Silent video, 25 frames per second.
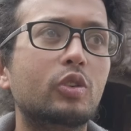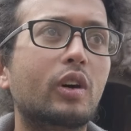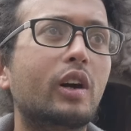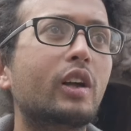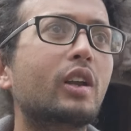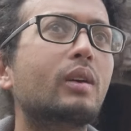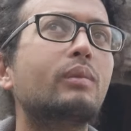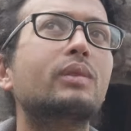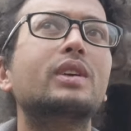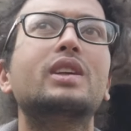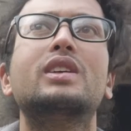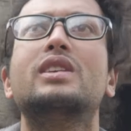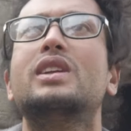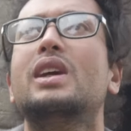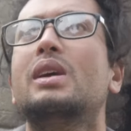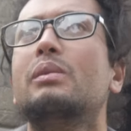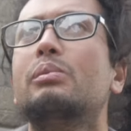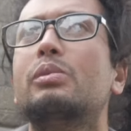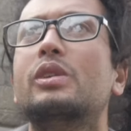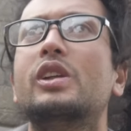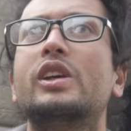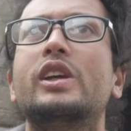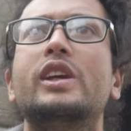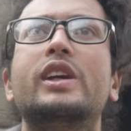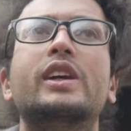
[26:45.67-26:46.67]
So all of these
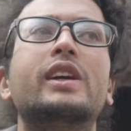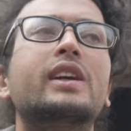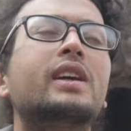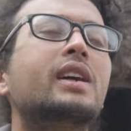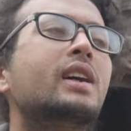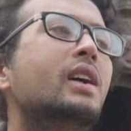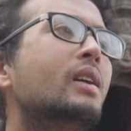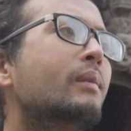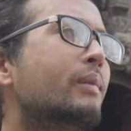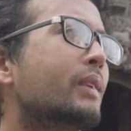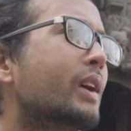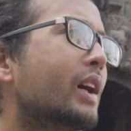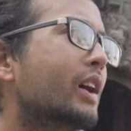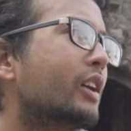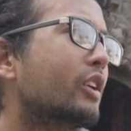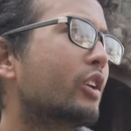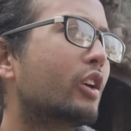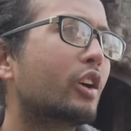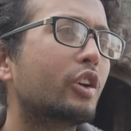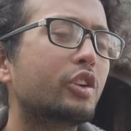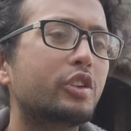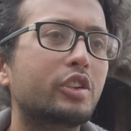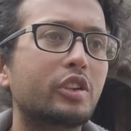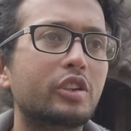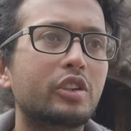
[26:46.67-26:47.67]
temples here are
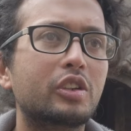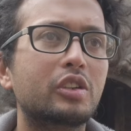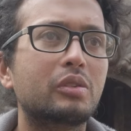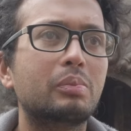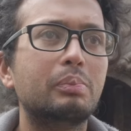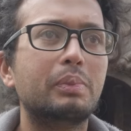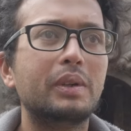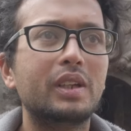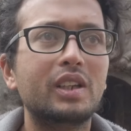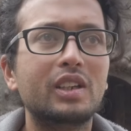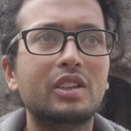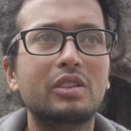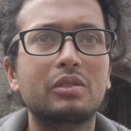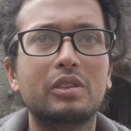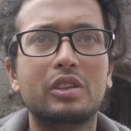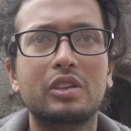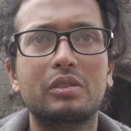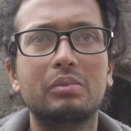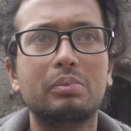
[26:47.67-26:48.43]
not just built